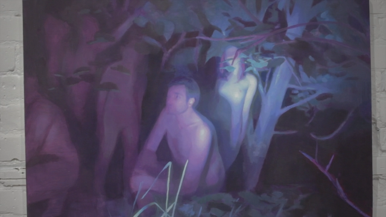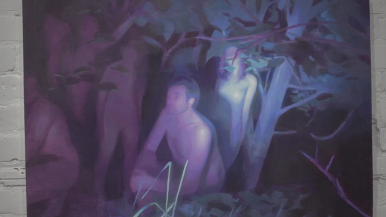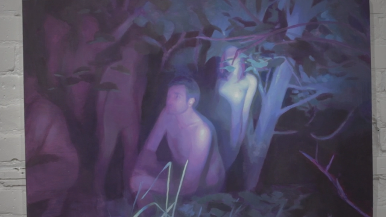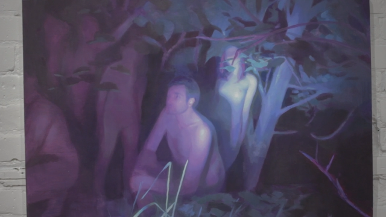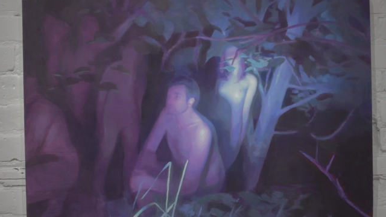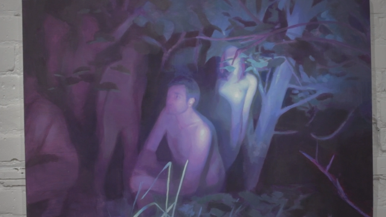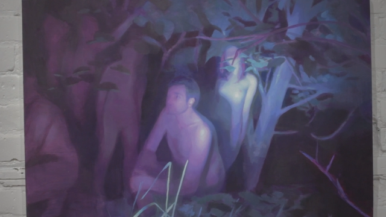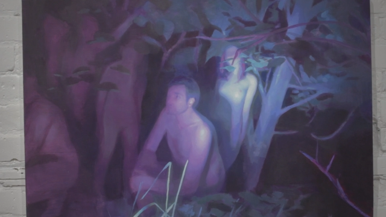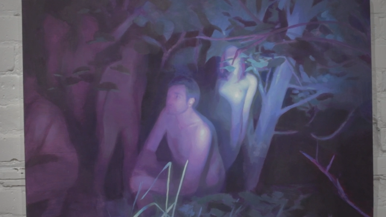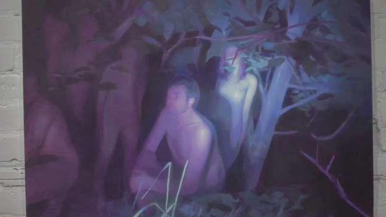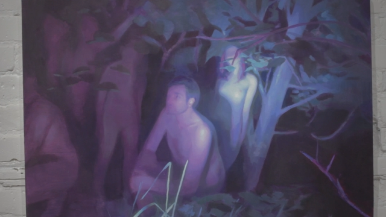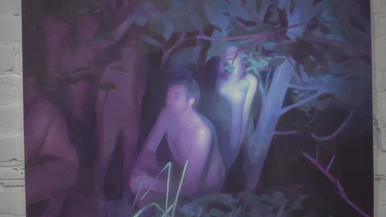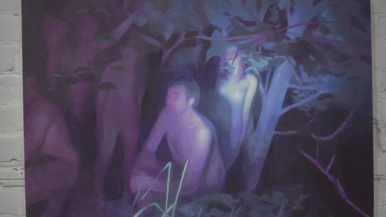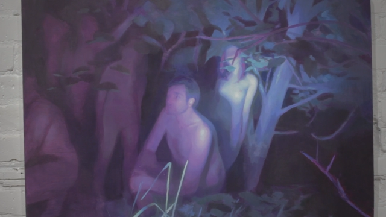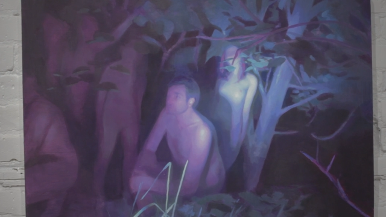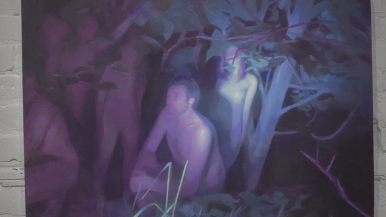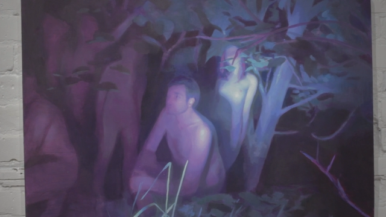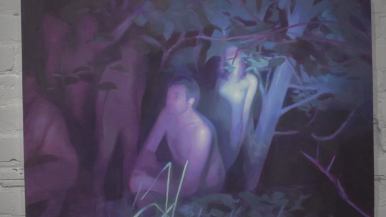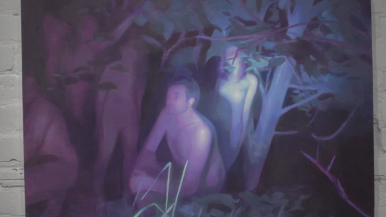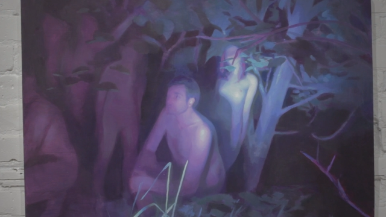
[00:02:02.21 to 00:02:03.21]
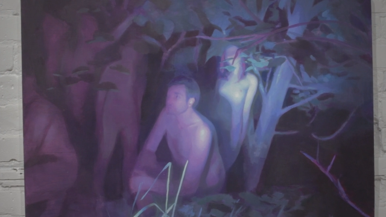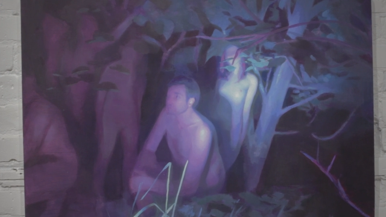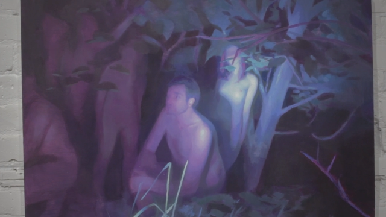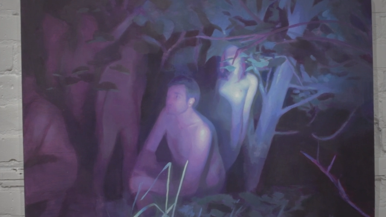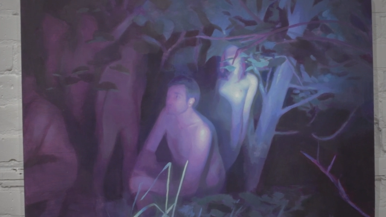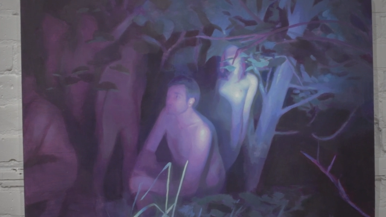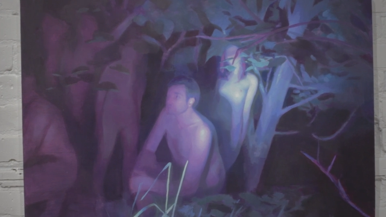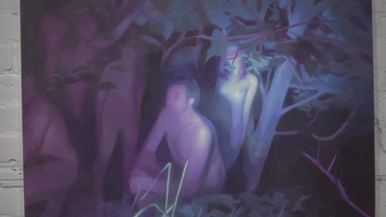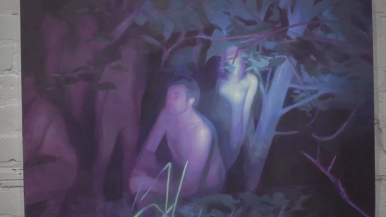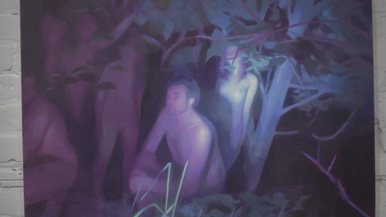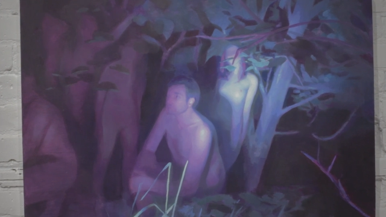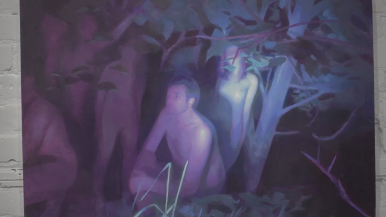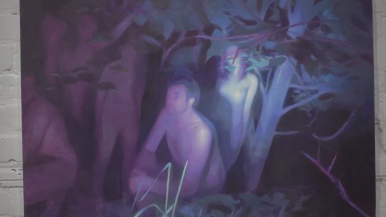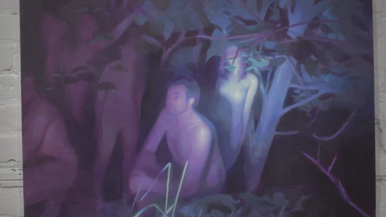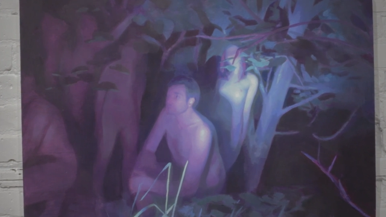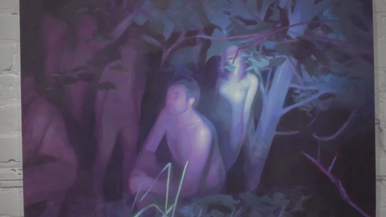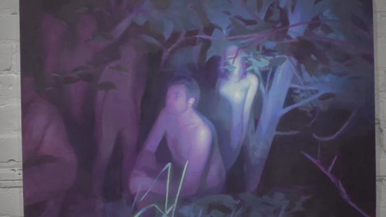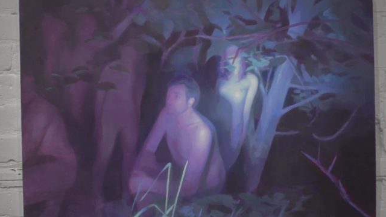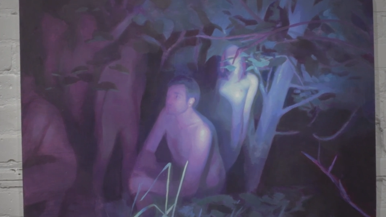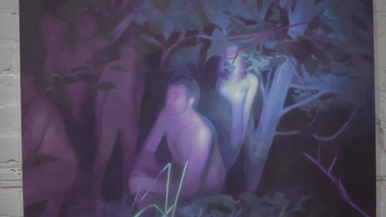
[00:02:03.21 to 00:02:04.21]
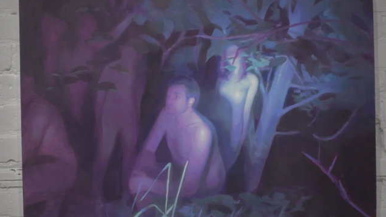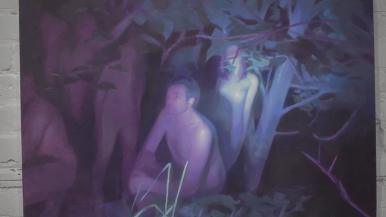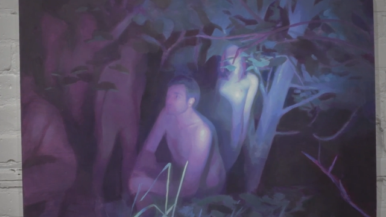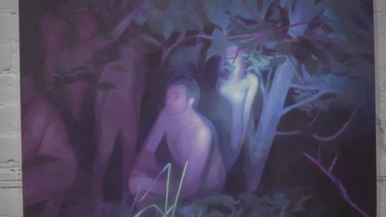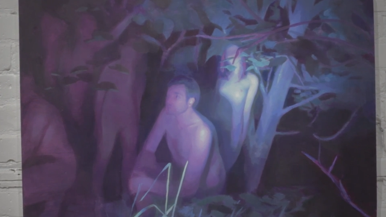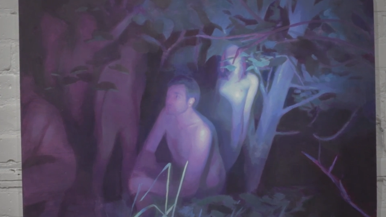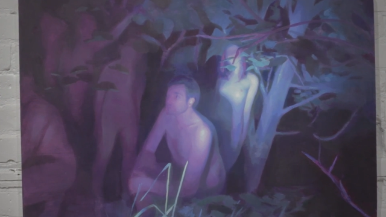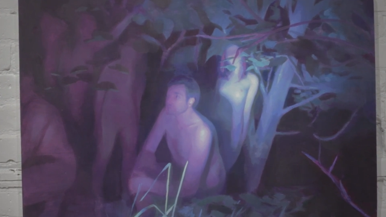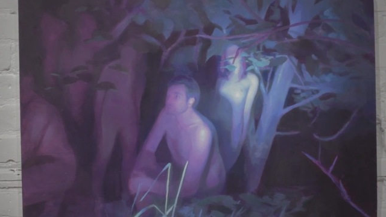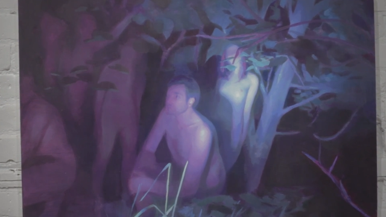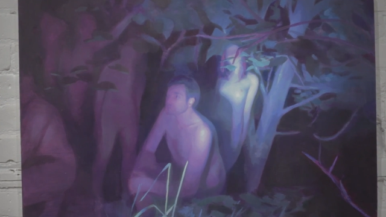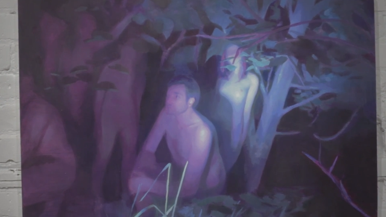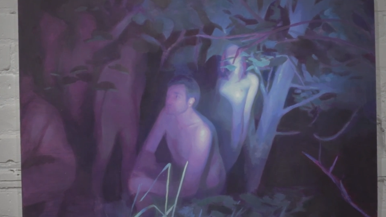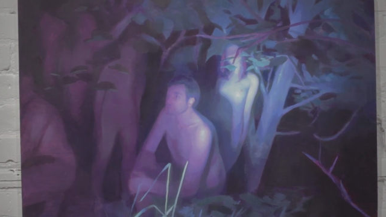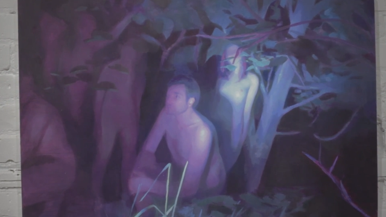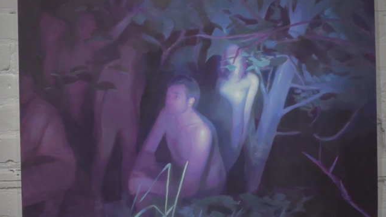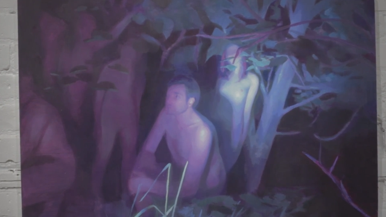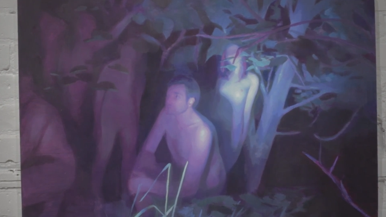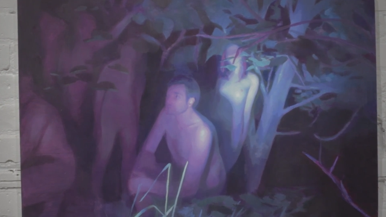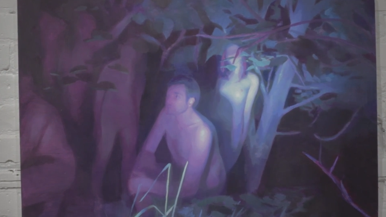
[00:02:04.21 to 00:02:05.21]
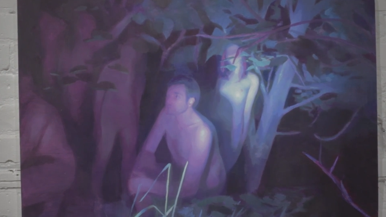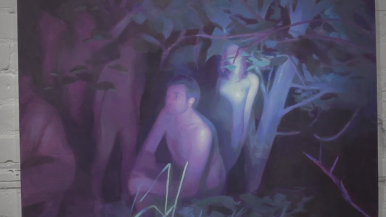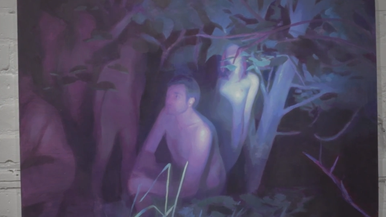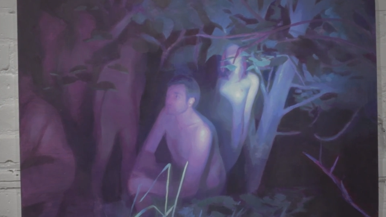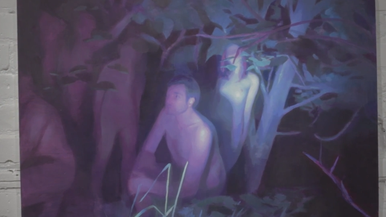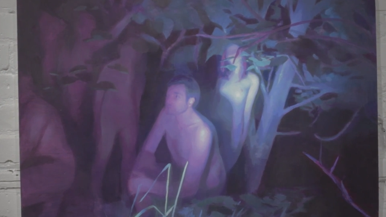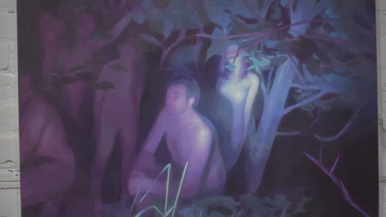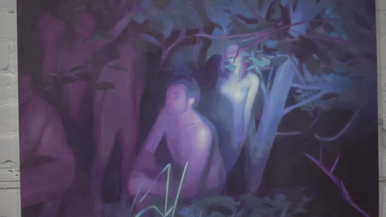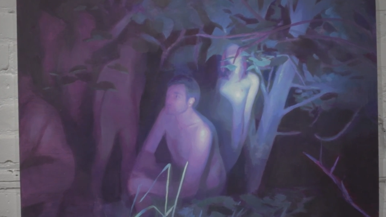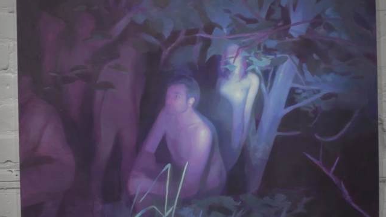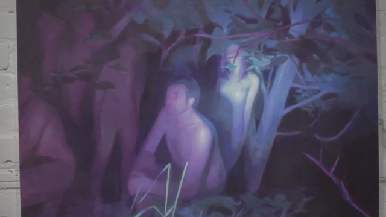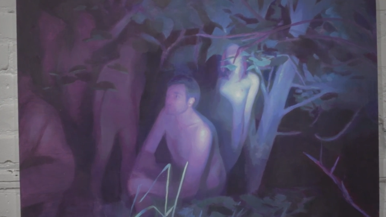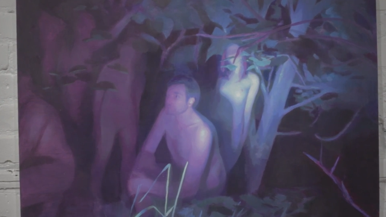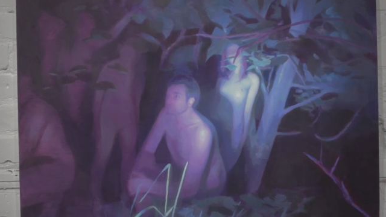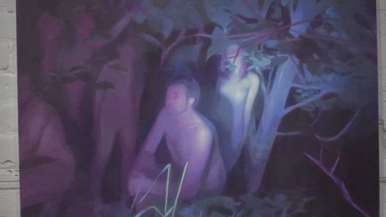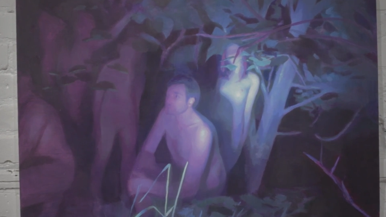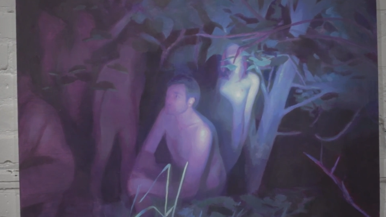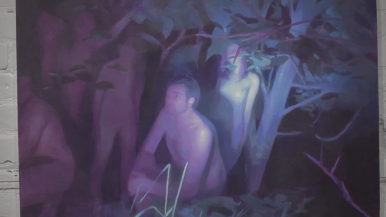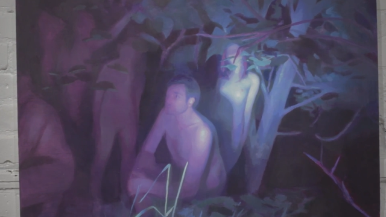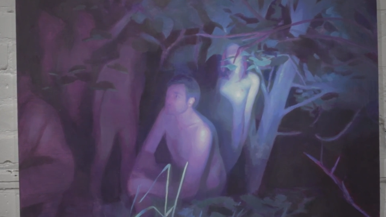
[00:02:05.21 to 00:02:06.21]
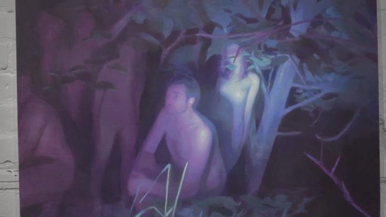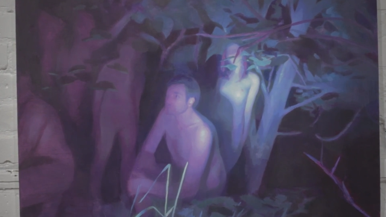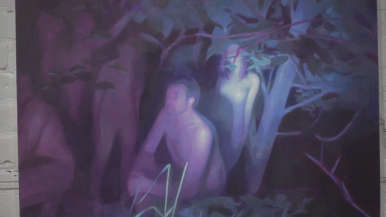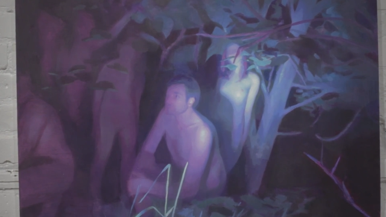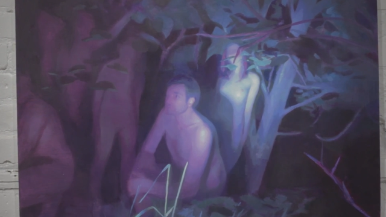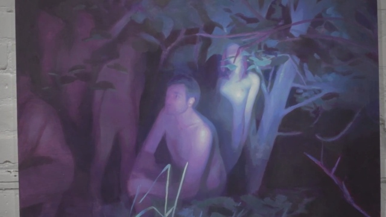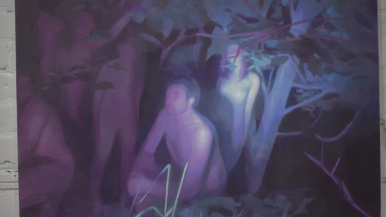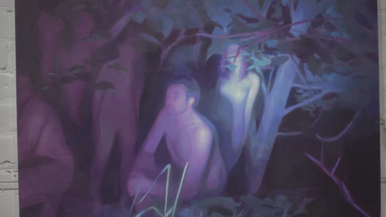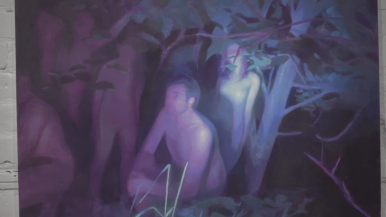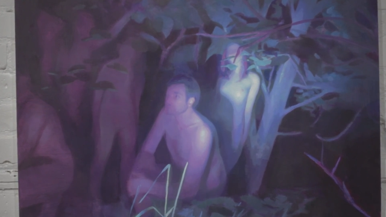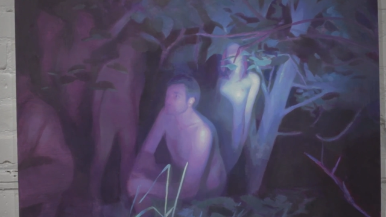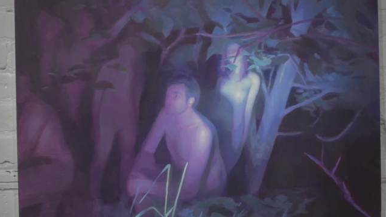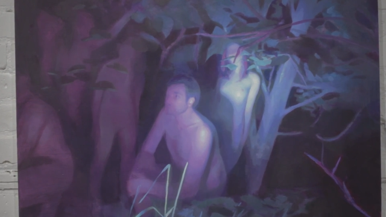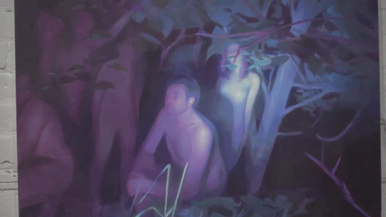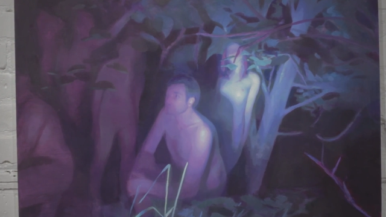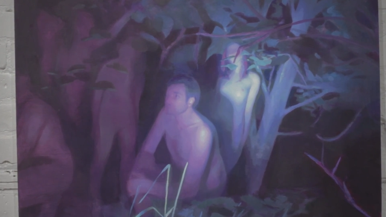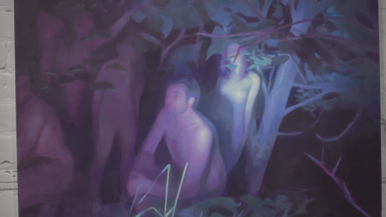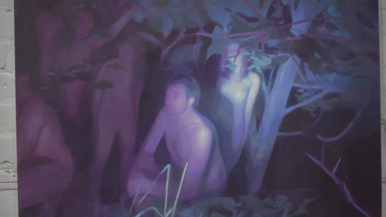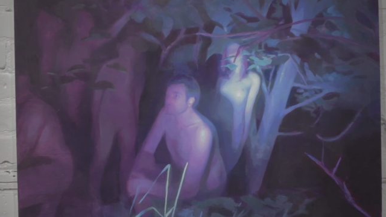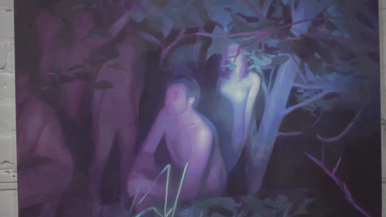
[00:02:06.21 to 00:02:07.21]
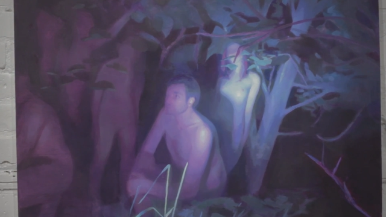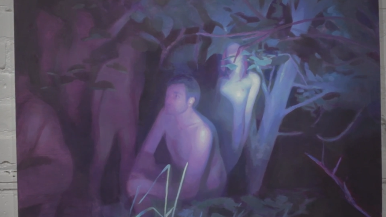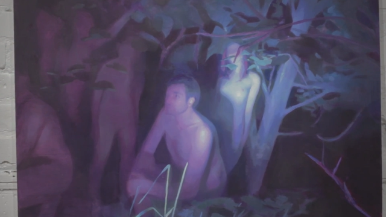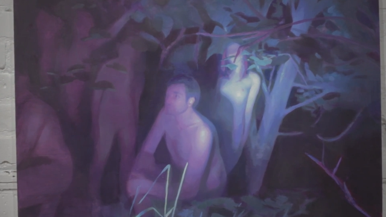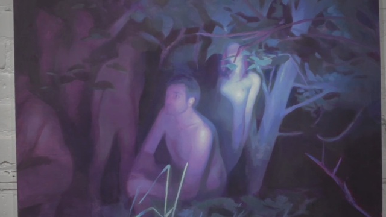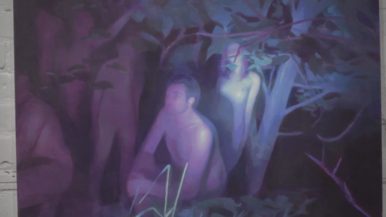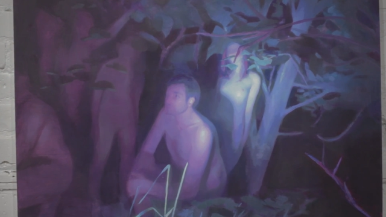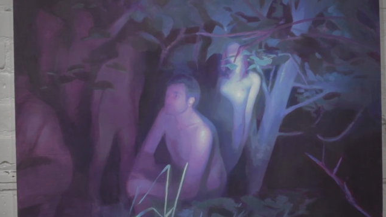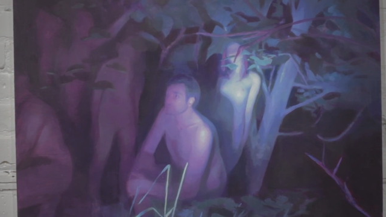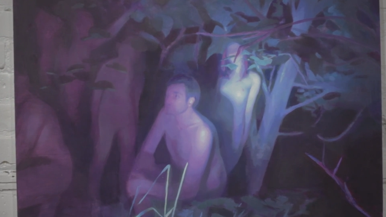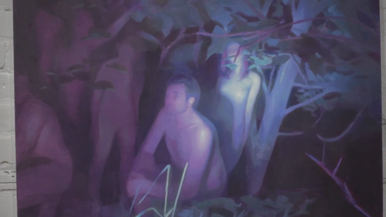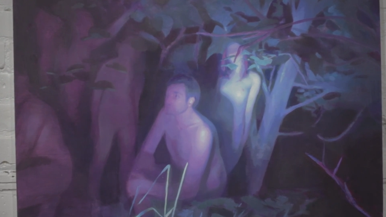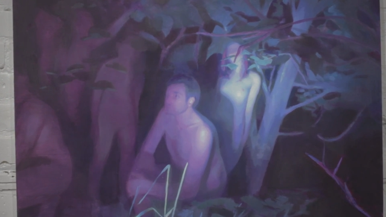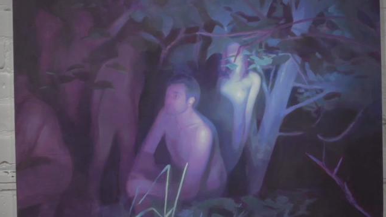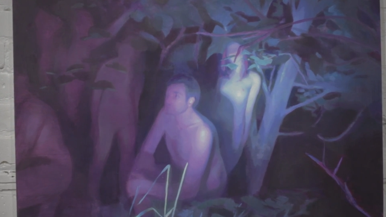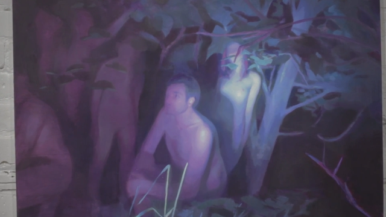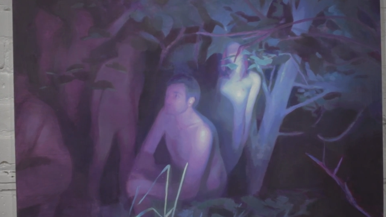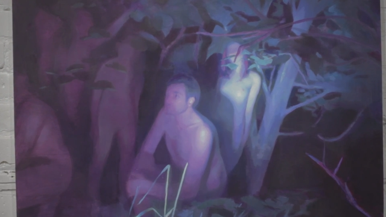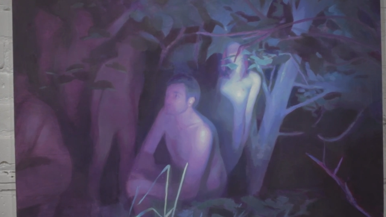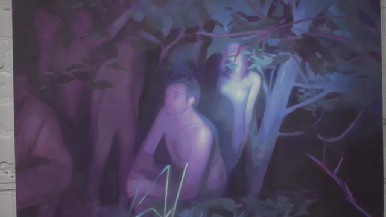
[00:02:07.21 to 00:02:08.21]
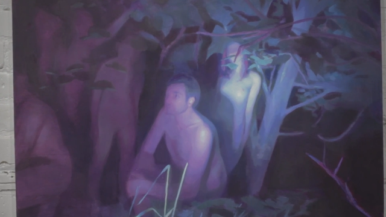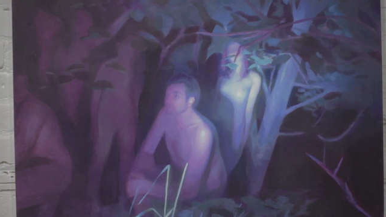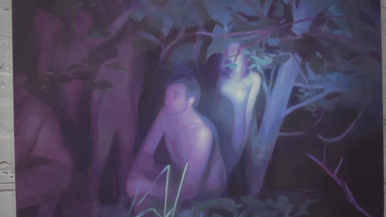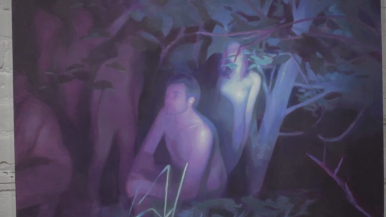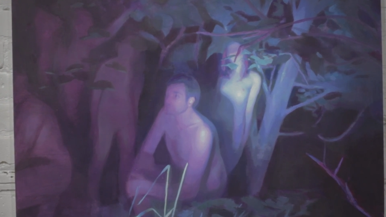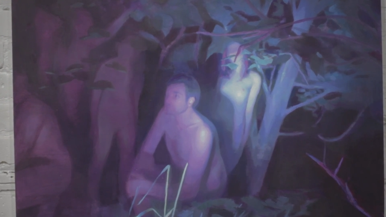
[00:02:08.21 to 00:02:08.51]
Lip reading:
[unreadable: no face in view]